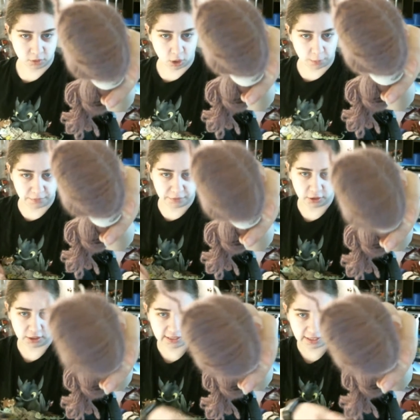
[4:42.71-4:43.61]
Oh, if you
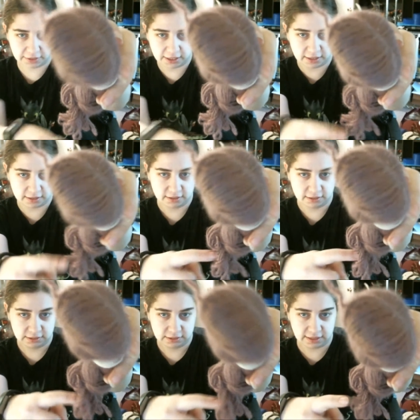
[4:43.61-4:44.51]
look down here,
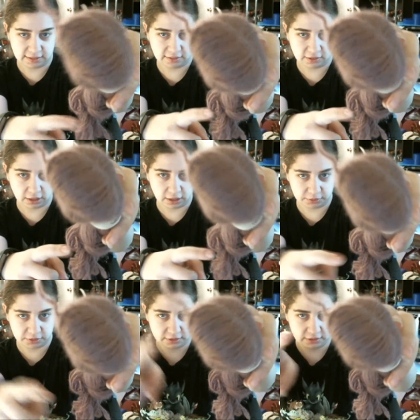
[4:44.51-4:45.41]
this is
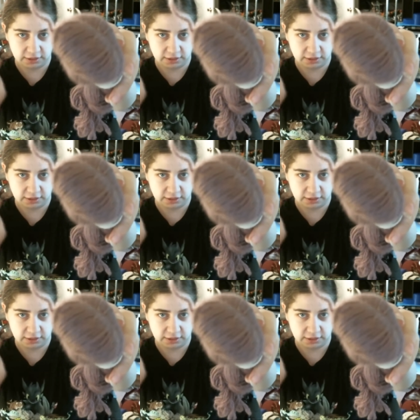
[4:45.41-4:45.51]
close.